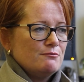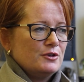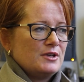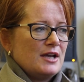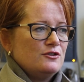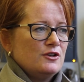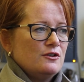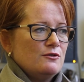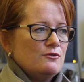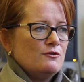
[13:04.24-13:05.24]
but I
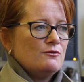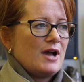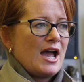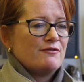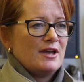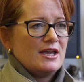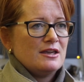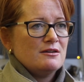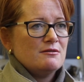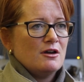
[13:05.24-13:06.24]
do have
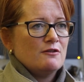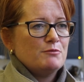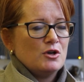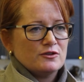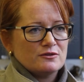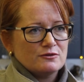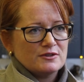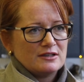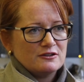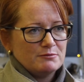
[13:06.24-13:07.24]
a personal
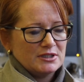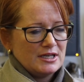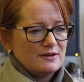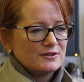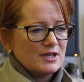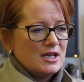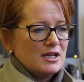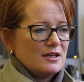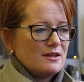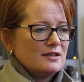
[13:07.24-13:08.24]
set of beliefs.
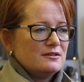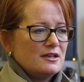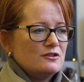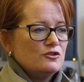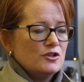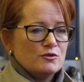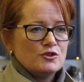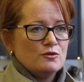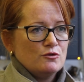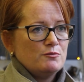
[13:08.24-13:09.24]
And that is, do as
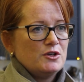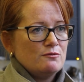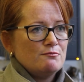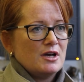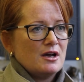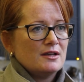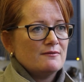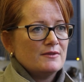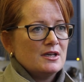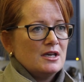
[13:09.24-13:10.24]
you would be done by.
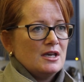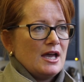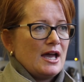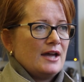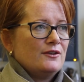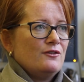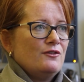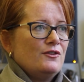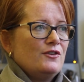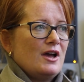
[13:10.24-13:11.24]

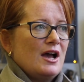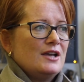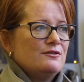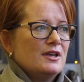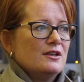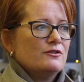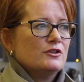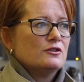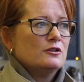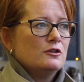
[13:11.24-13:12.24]
And I think
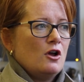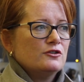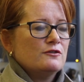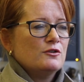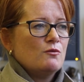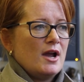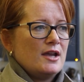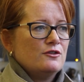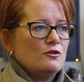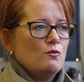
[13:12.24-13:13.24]
that a lot of the
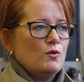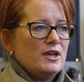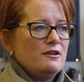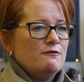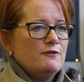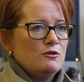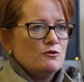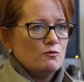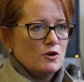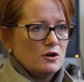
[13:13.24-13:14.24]
way that we view
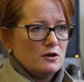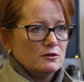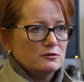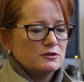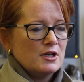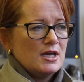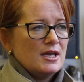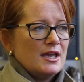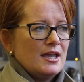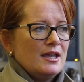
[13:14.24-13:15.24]
the world
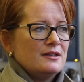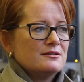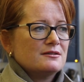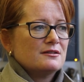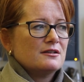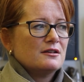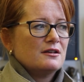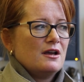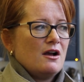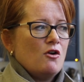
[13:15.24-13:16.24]
is,
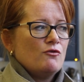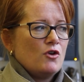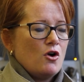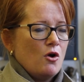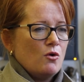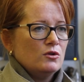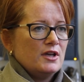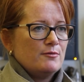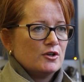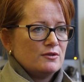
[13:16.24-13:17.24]
on the whole,
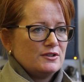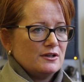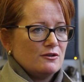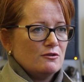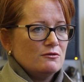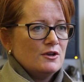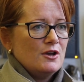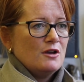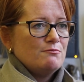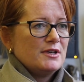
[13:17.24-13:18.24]
hypocritical.
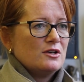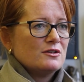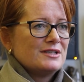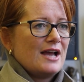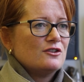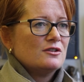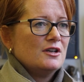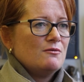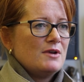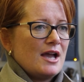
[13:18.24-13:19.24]
Because
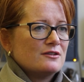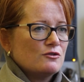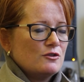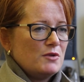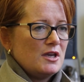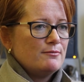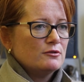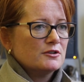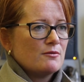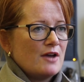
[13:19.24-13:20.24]
actually we ask other
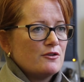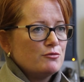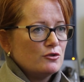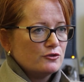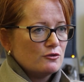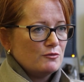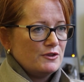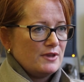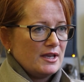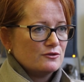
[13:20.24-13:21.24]
people to either put up
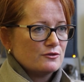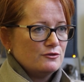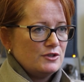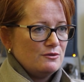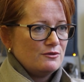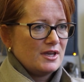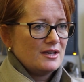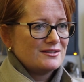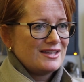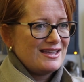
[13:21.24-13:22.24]
with things or do
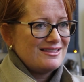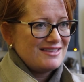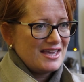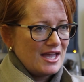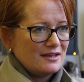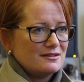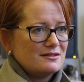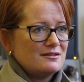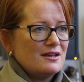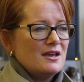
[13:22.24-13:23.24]
things that in the
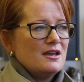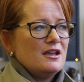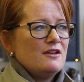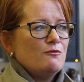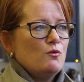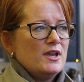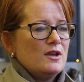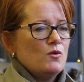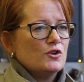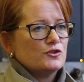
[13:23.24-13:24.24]
end, if we
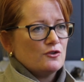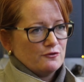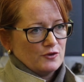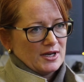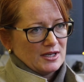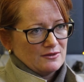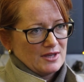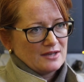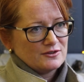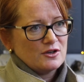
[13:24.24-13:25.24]
were suffering in
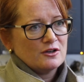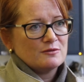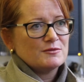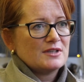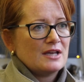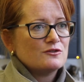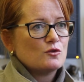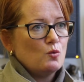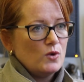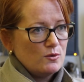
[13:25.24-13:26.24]
their circumstance,
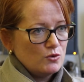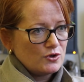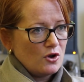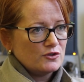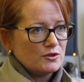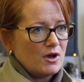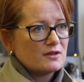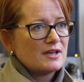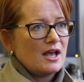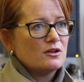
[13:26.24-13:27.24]
we would not do
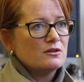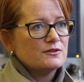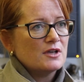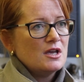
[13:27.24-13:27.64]
ourselves.